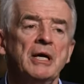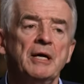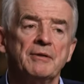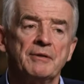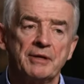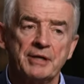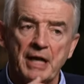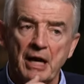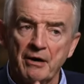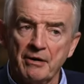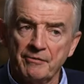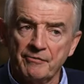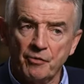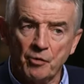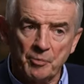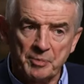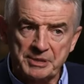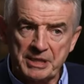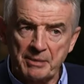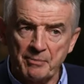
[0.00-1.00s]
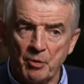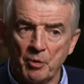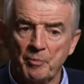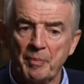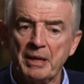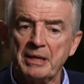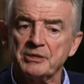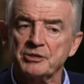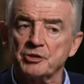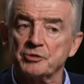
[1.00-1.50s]
that carry 4% more
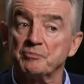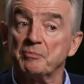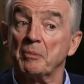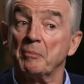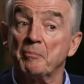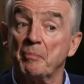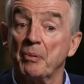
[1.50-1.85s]
passengers but